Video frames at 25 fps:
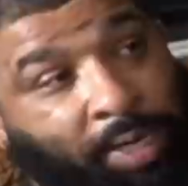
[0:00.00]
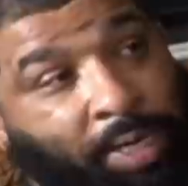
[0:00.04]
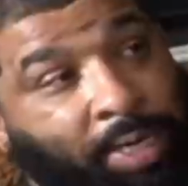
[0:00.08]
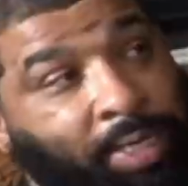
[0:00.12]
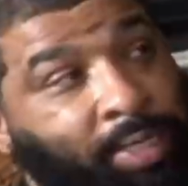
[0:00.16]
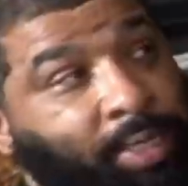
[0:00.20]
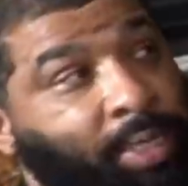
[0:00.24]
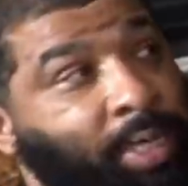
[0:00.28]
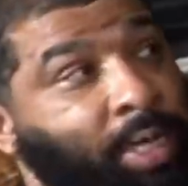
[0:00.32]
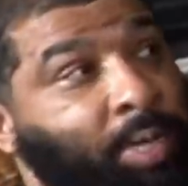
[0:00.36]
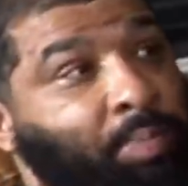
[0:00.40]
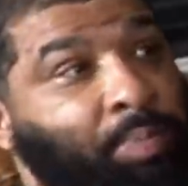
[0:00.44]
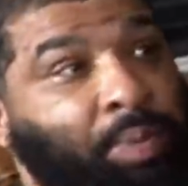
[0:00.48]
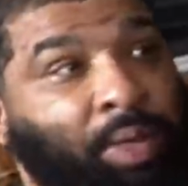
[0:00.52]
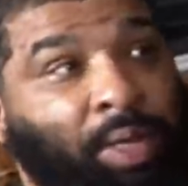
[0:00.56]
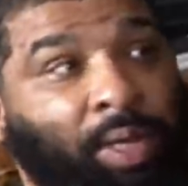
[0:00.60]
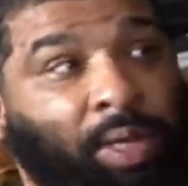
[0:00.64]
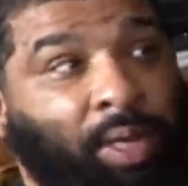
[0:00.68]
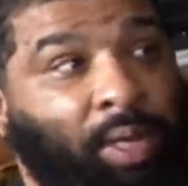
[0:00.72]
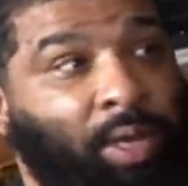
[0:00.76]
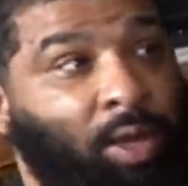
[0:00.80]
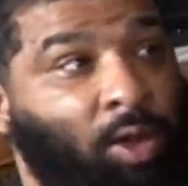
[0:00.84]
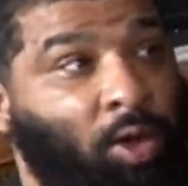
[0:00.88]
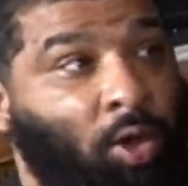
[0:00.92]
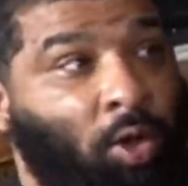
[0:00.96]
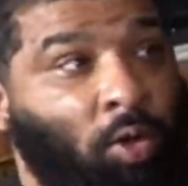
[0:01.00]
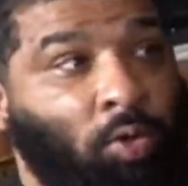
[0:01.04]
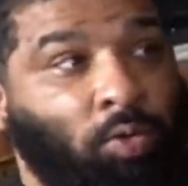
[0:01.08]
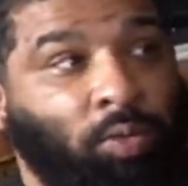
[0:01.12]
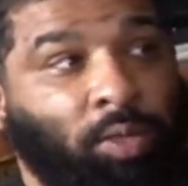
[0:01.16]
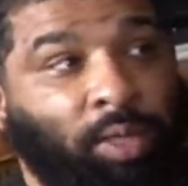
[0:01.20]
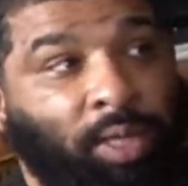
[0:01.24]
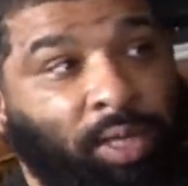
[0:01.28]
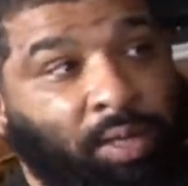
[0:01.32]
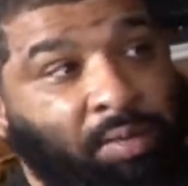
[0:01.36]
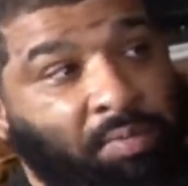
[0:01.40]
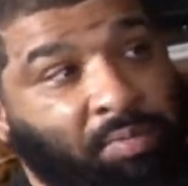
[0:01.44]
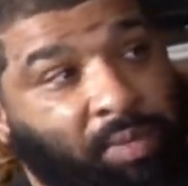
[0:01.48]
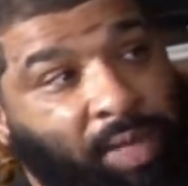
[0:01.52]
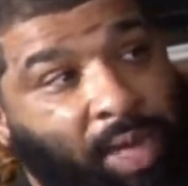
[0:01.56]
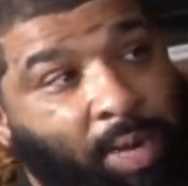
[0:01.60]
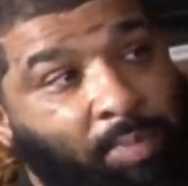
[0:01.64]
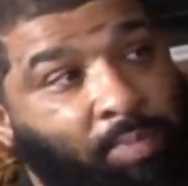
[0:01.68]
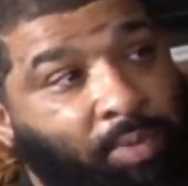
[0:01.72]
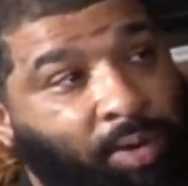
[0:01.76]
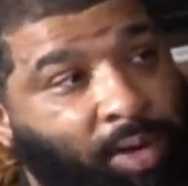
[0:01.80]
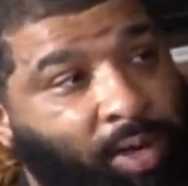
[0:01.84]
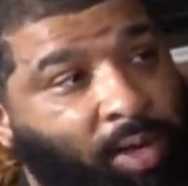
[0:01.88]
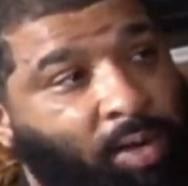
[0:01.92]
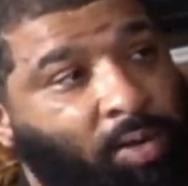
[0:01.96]
it's going to be Holding,
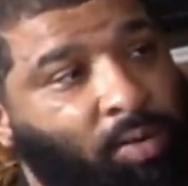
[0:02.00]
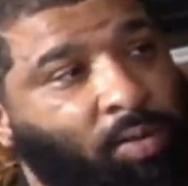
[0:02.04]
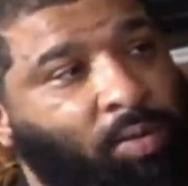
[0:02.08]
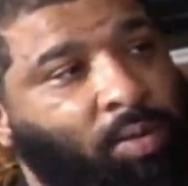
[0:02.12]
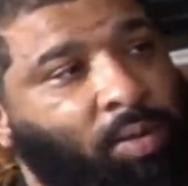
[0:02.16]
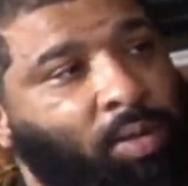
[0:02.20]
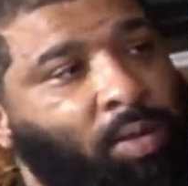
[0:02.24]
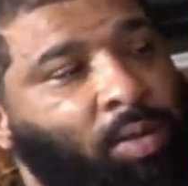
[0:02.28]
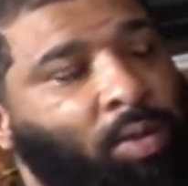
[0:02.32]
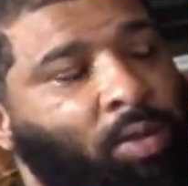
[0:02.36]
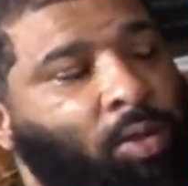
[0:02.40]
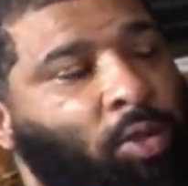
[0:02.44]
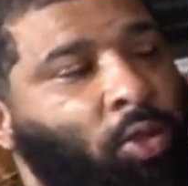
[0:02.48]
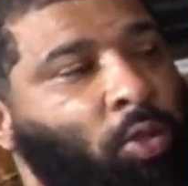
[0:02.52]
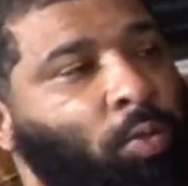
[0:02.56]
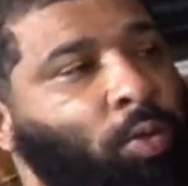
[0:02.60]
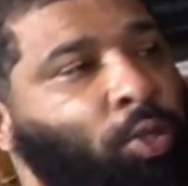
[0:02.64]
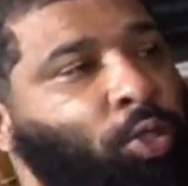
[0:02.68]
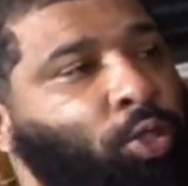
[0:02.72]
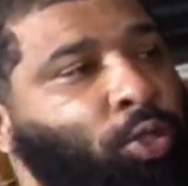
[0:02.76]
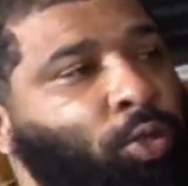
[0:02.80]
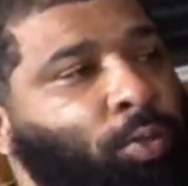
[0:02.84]
Gabriel? Who would you